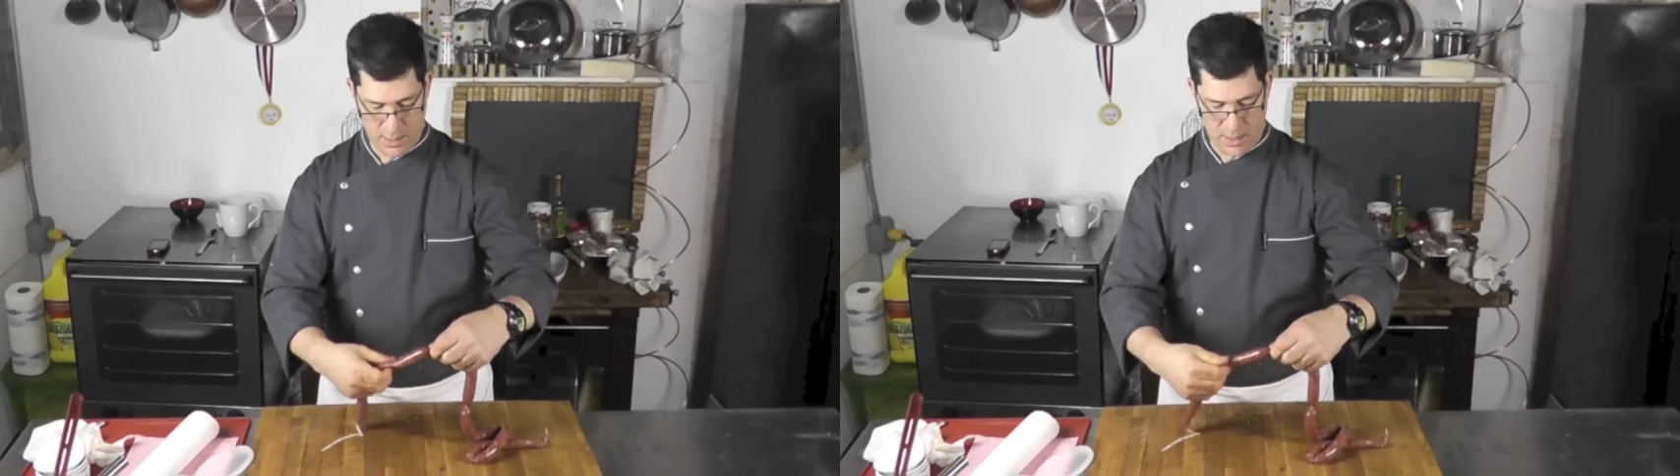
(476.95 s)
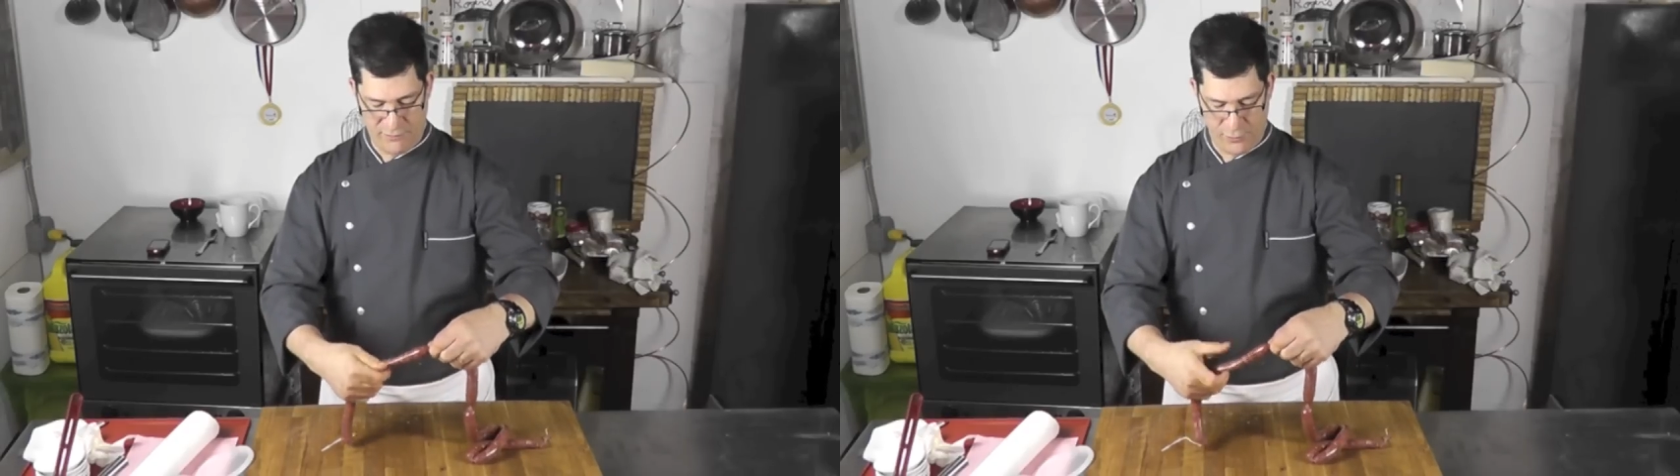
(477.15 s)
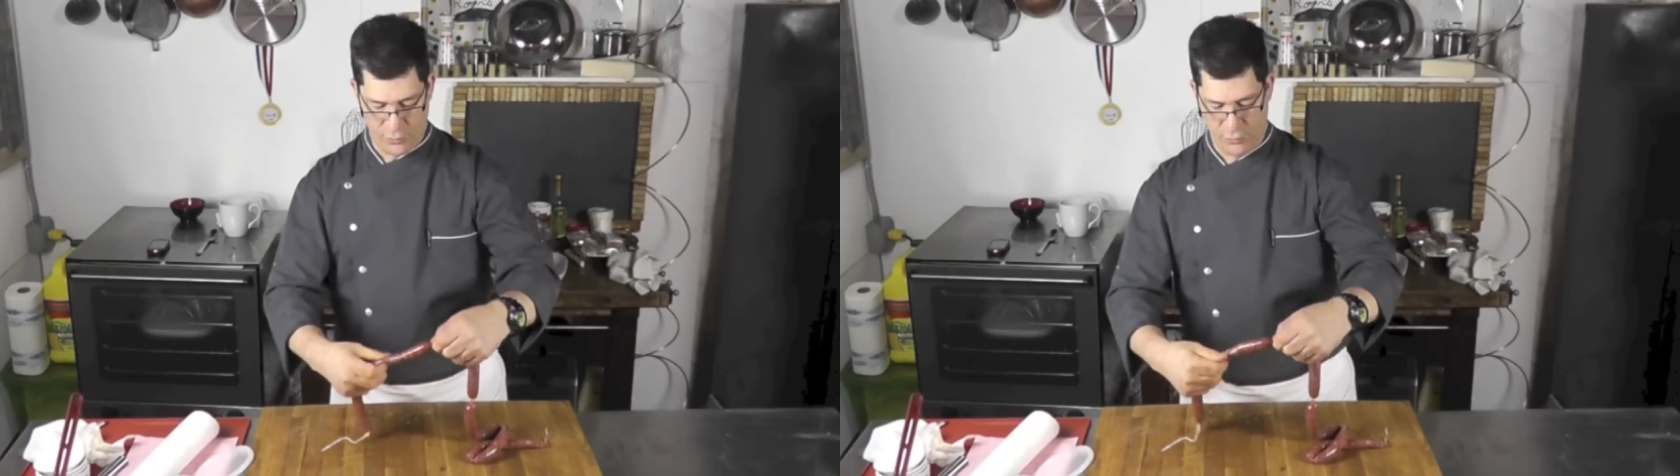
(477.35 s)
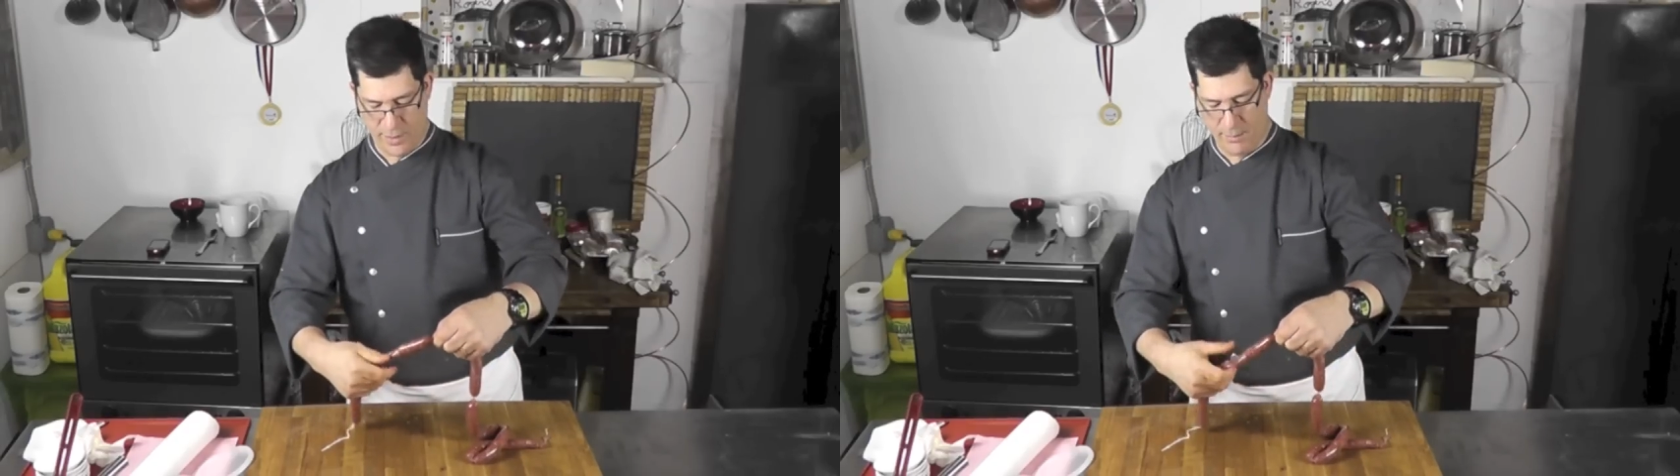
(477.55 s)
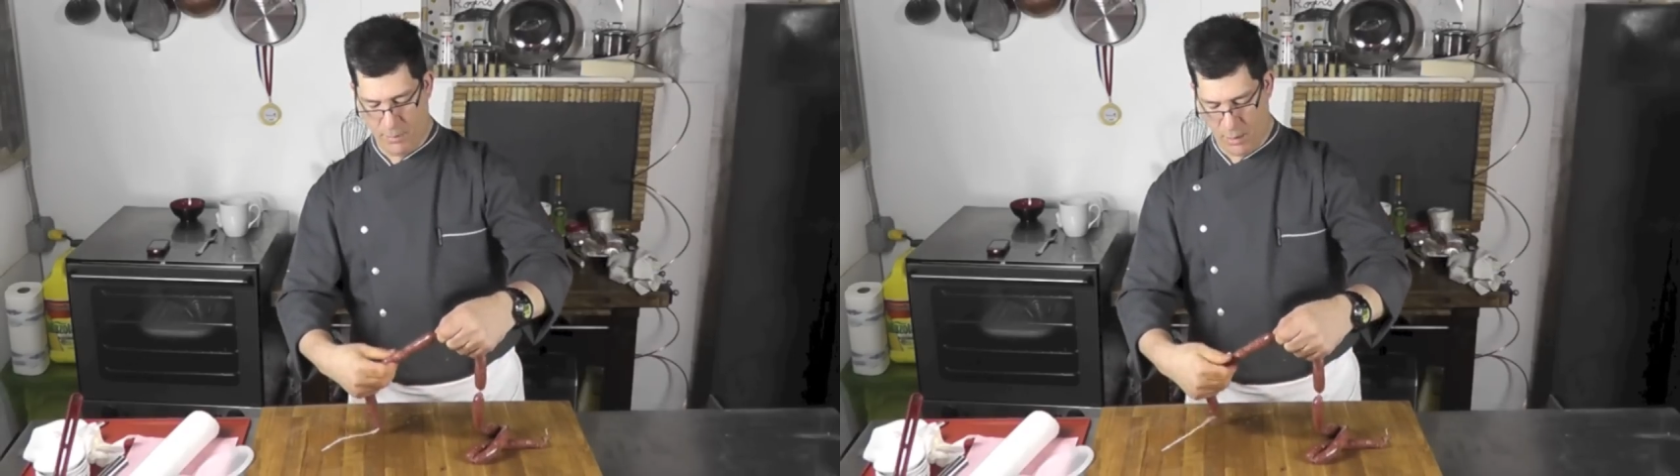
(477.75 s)
If you do
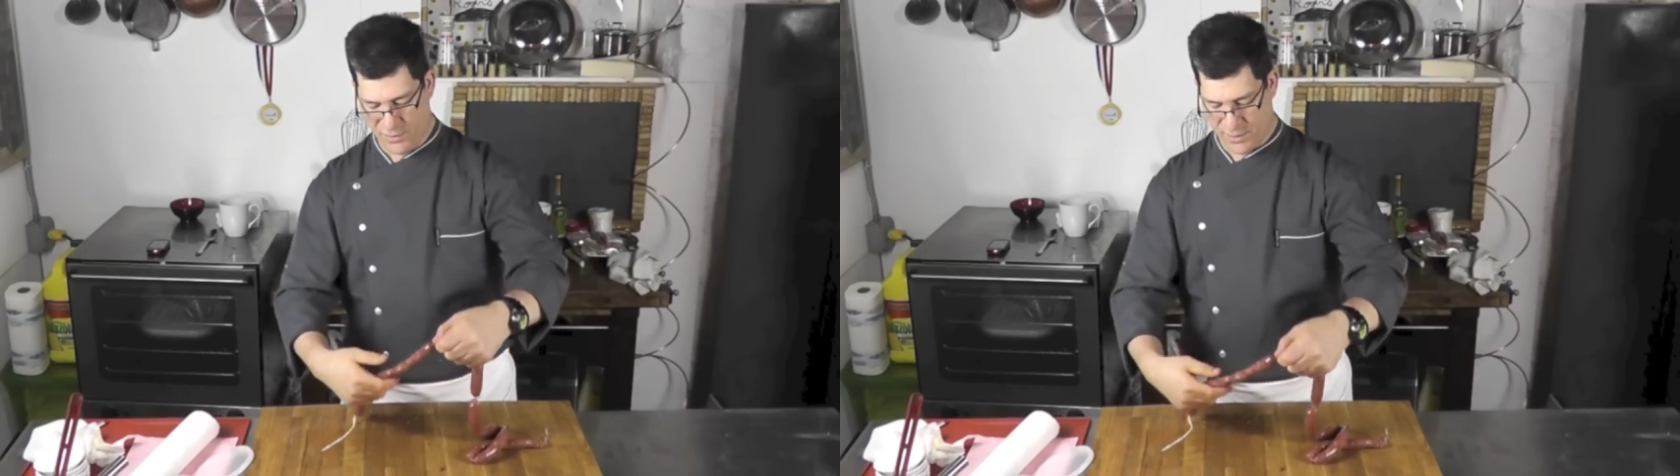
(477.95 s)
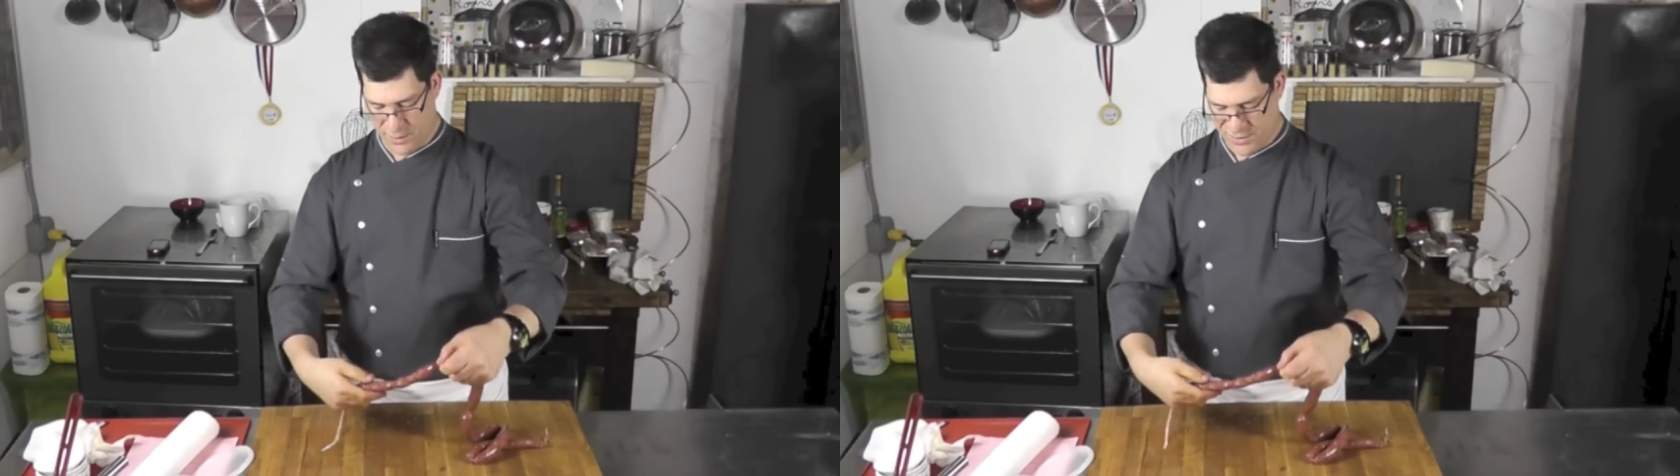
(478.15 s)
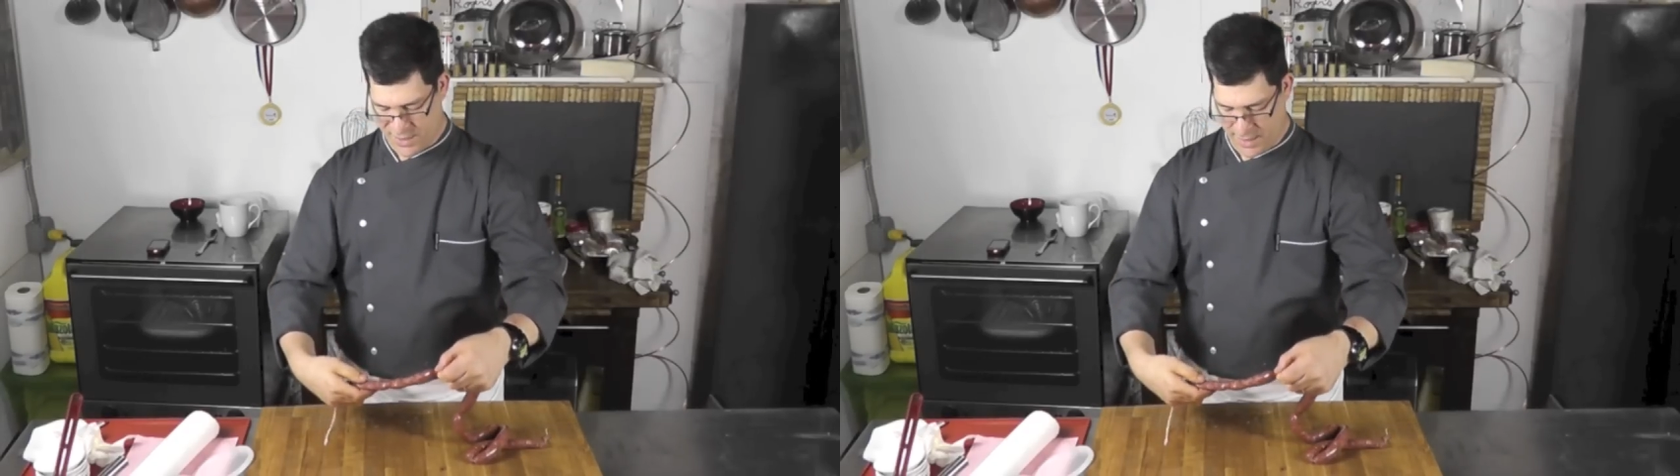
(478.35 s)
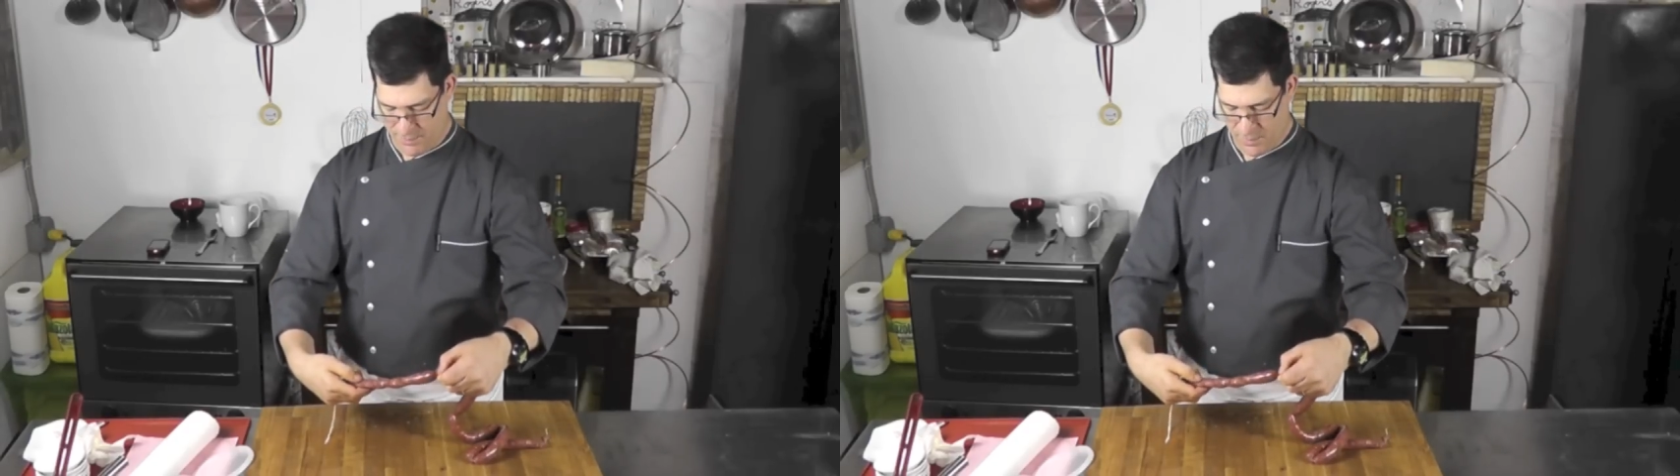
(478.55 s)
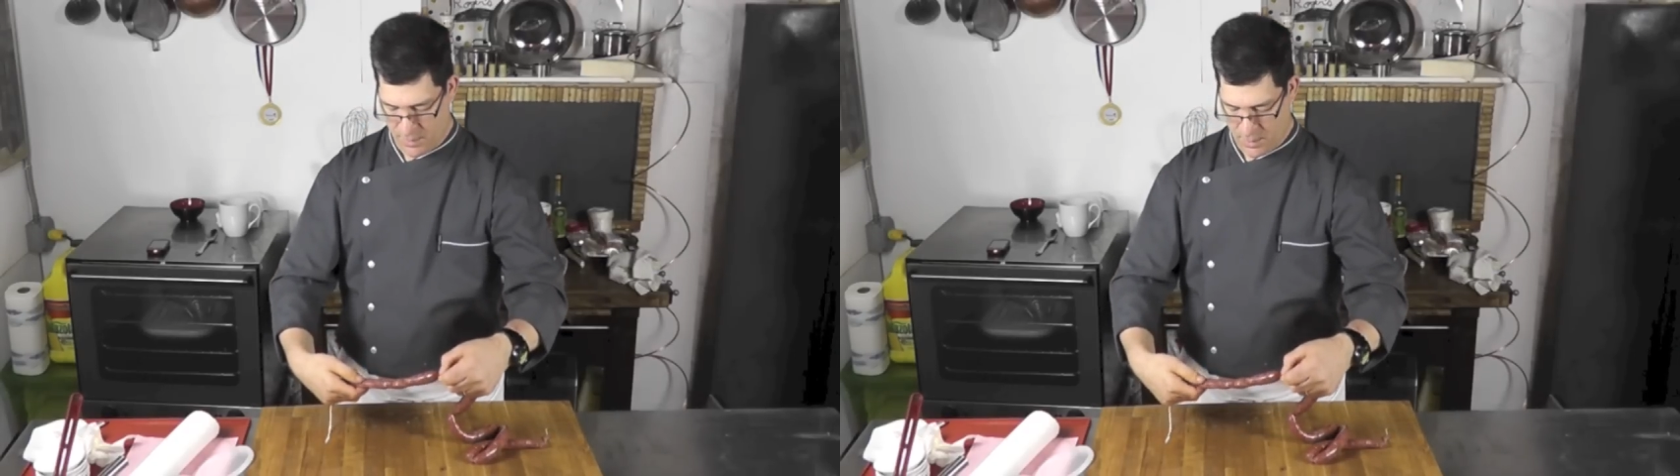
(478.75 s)
them both in the
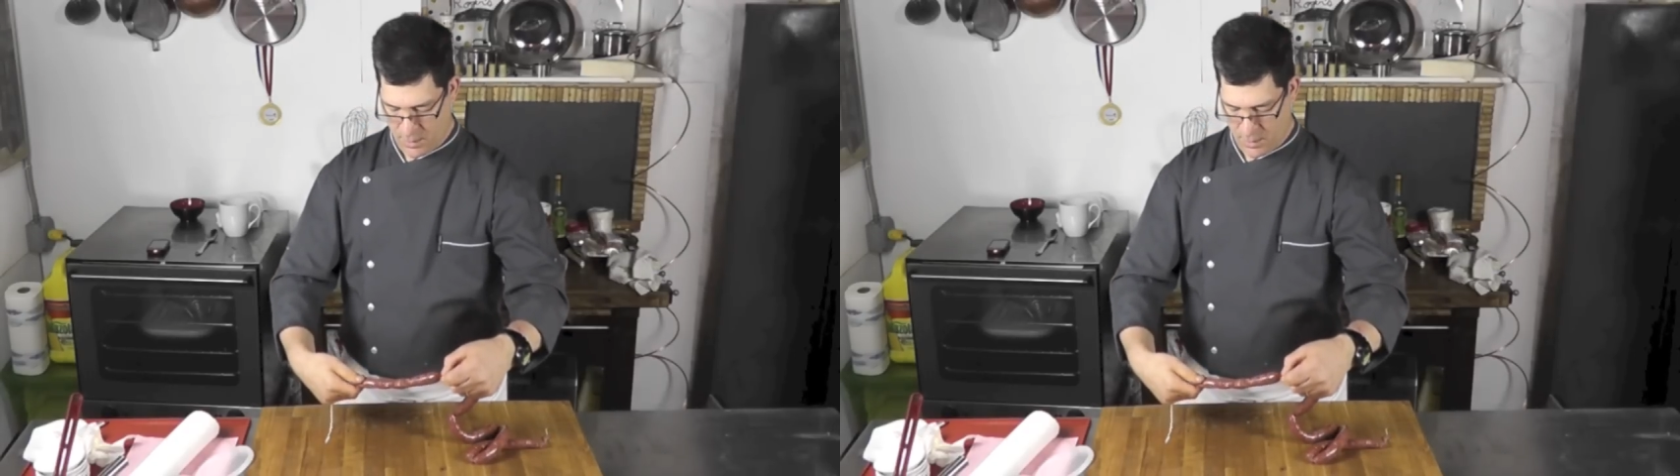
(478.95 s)
same